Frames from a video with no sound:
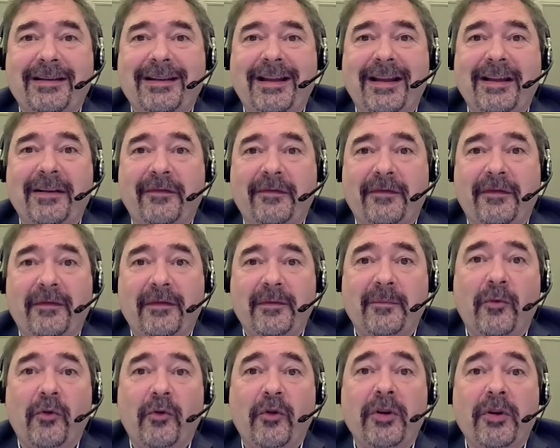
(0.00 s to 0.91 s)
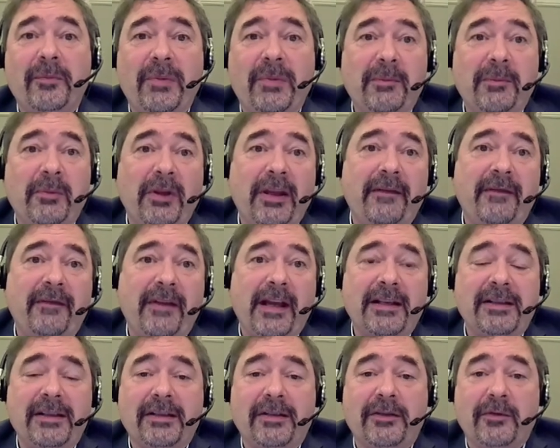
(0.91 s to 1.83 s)
kind of more people have
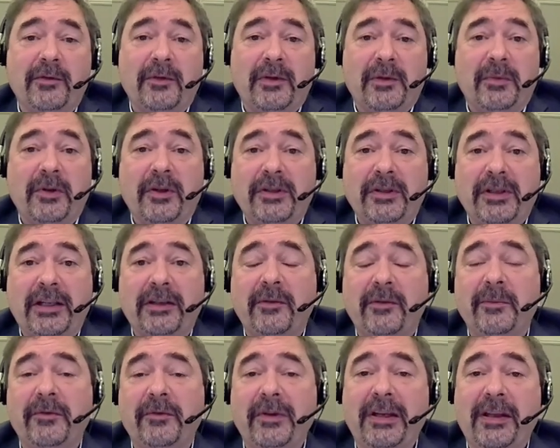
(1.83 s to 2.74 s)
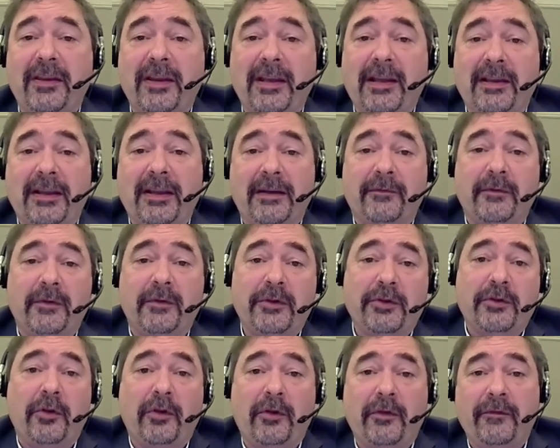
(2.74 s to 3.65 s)
access to it, because I don't really think that will
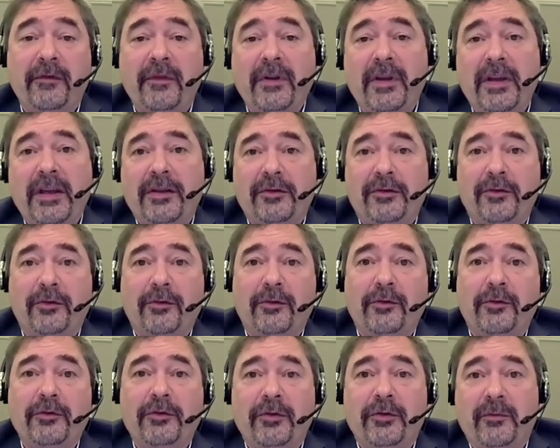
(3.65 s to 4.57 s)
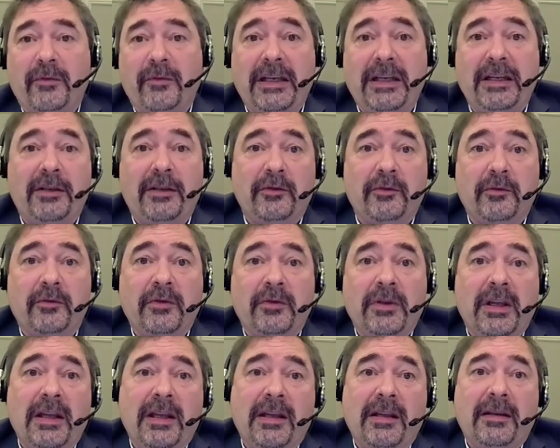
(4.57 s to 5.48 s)
solve solution. We need to
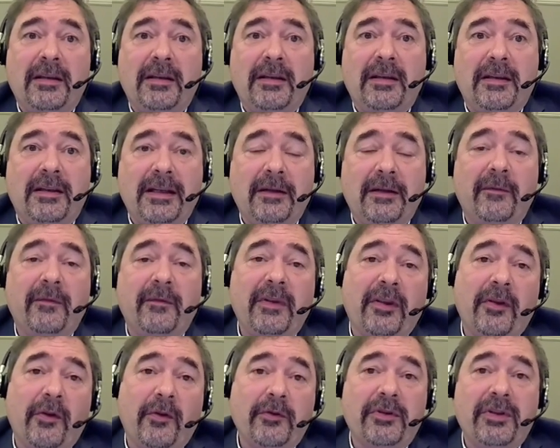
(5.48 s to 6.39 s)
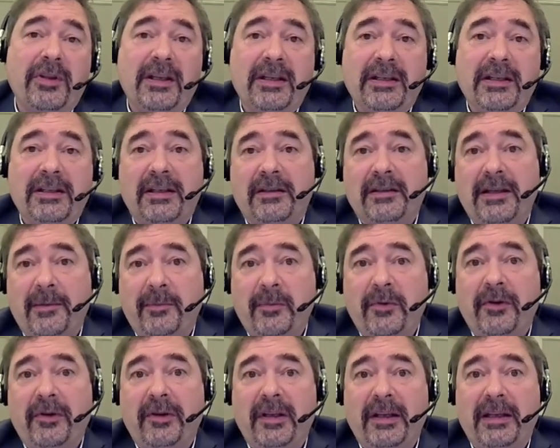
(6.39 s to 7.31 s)
deal with those things
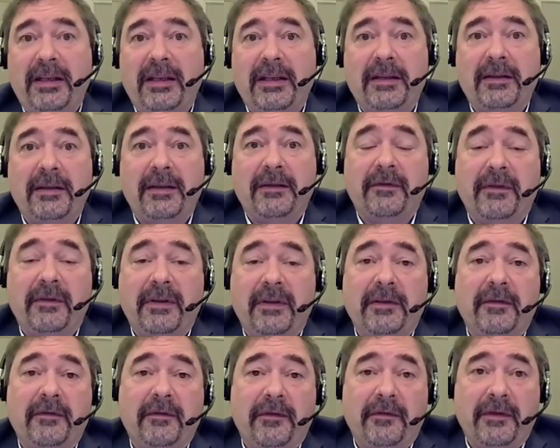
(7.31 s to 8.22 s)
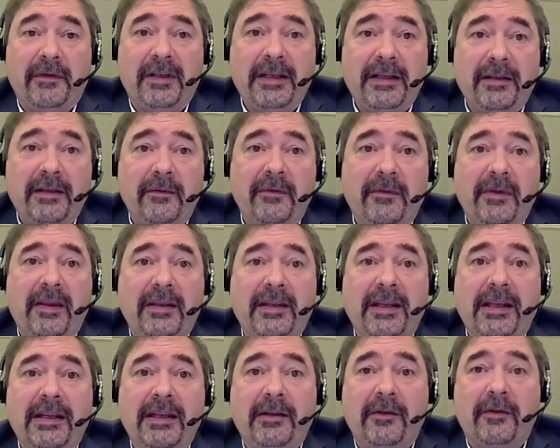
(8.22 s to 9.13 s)
separately. If we deal with the
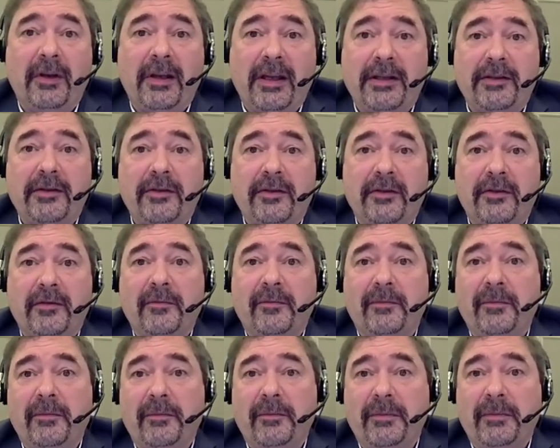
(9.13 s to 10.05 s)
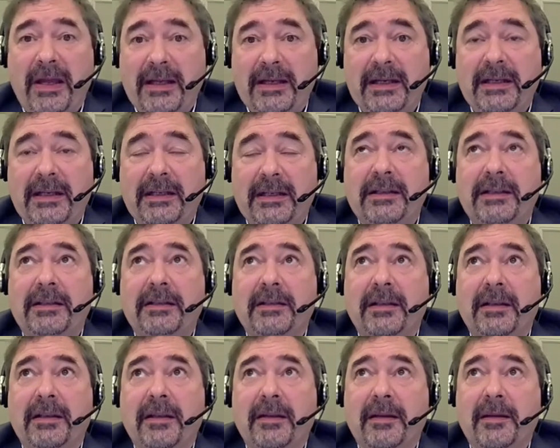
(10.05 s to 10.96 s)
data collection, ban it,
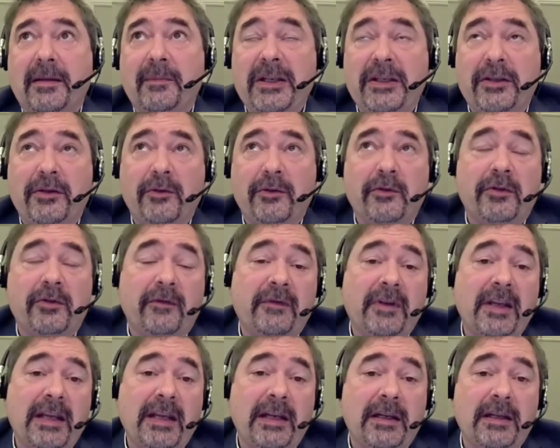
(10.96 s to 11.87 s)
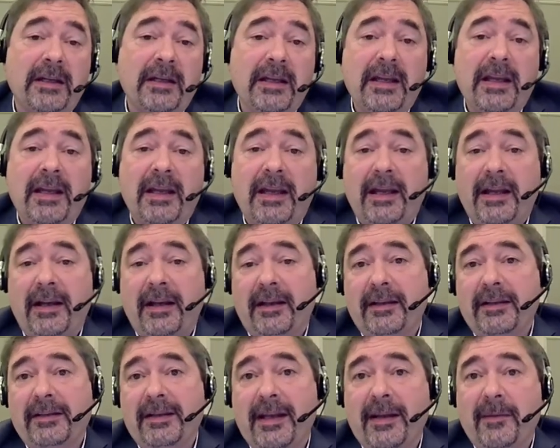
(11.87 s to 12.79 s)
the misuse of data, and
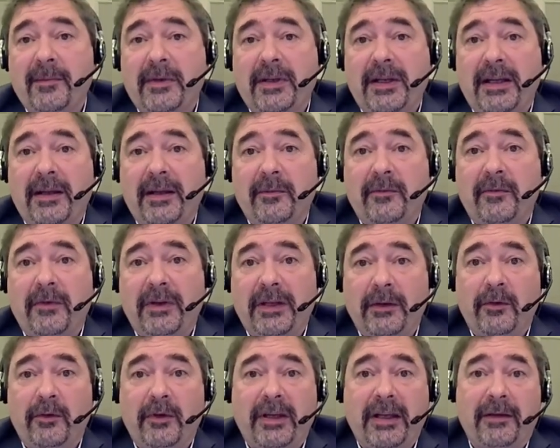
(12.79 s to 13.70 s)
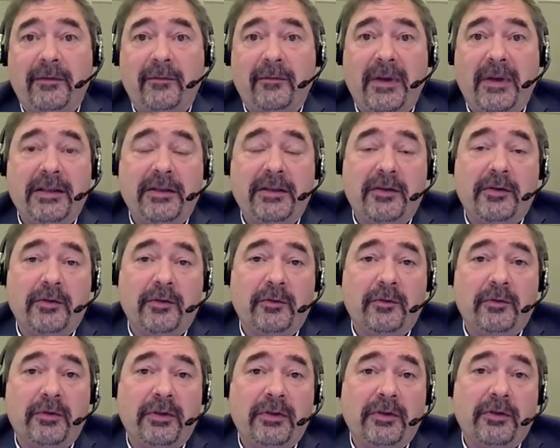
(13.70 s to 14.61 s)
at the same time we look at ways
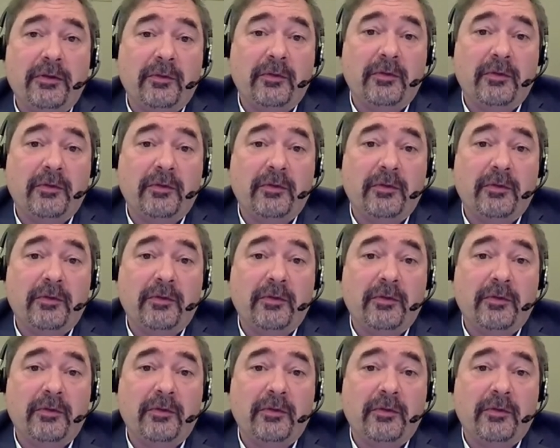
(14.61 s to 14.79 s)
to